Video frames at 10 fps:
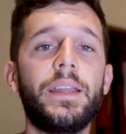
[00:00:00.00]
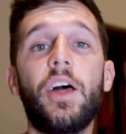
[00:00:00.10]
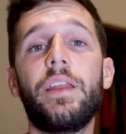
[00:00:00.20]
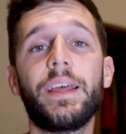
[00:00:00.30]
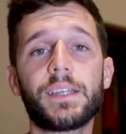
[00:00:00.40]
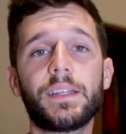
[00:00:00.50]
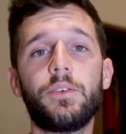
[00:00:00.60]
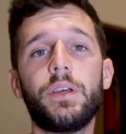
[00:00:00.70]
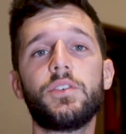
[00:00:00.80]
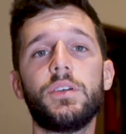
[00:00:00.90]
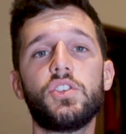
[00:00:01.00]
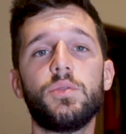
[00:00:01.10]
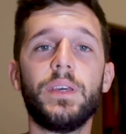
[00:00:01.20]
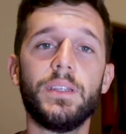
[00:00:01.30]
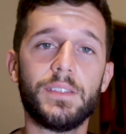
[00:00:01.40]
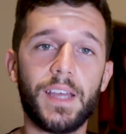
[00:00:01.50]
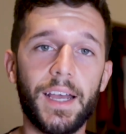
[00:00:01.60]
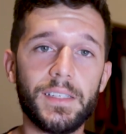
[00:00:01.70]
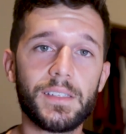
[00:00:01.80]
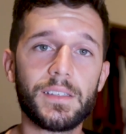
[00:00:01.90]
Now the next category is going to be
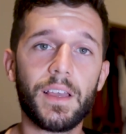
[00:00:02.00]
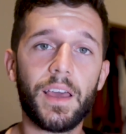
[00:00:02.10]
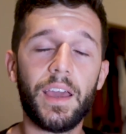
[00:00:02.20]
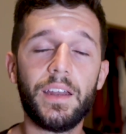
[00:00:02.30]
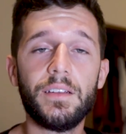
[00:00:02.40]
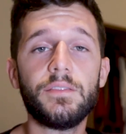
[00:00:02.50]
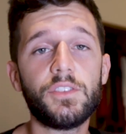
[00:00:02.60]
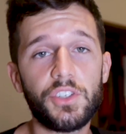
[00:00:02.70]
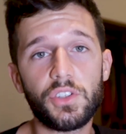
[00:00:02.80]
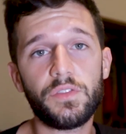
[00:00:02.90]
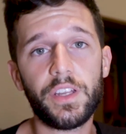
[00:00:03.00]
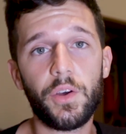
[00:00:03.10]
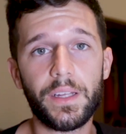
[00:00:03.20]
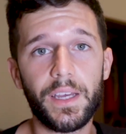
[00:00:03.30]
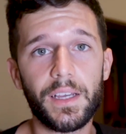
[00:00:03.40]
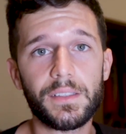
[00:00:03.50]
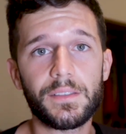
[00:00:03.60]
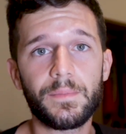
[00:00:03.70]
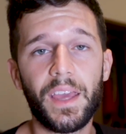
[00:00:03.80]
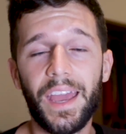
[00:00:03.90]
tasks and YouTube video
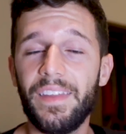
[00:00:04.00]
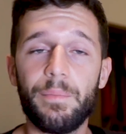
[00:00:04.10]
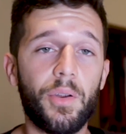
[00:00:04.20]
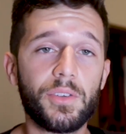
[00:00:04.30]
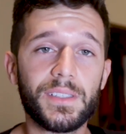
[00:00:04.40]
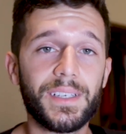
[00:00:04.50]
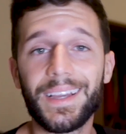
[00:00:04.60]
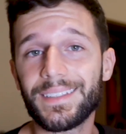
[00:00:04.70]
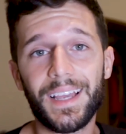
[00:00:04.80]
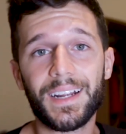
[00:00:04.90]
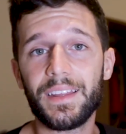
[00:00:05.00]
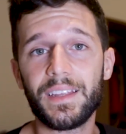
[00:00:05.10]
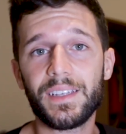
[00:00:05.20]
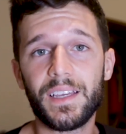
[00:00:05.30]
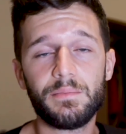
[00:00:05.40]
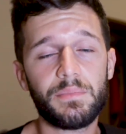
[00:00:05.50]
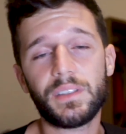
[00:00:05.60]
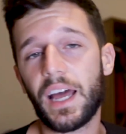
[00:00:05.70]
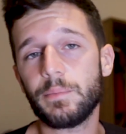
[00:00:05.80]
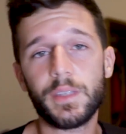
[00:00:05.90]
ideas. And the process is exactly the same,
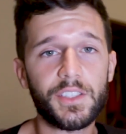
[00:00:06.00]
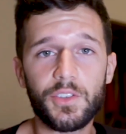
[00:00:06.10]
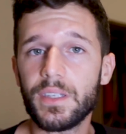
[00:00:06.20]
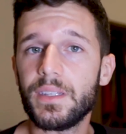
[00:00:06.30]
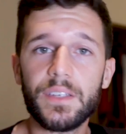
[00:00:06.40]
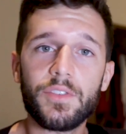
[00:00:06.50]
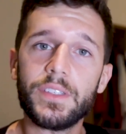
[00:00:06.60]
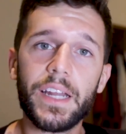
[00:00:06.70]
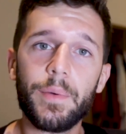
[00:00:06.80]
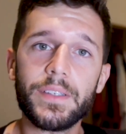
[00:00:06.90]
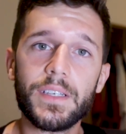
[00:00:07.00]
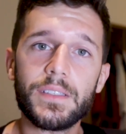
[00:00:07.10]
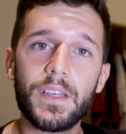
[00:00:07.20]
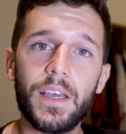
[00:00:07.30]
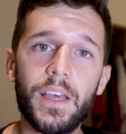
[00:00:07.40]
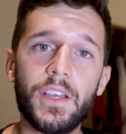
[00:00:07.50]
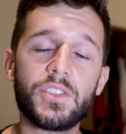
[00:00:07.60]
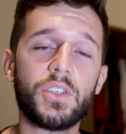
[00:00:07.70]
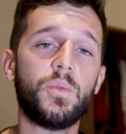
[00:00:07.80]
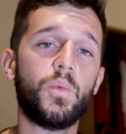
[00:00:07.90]
but I'm just using different databases.
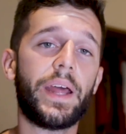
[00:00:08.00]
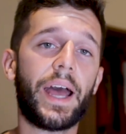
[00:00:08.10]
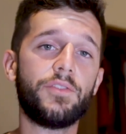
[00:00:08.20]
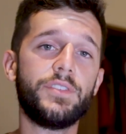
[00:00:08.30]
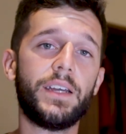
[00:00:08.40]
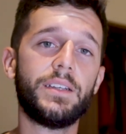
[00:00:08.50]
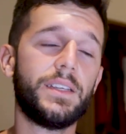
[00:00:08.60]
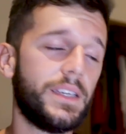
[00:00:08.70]
So what I have done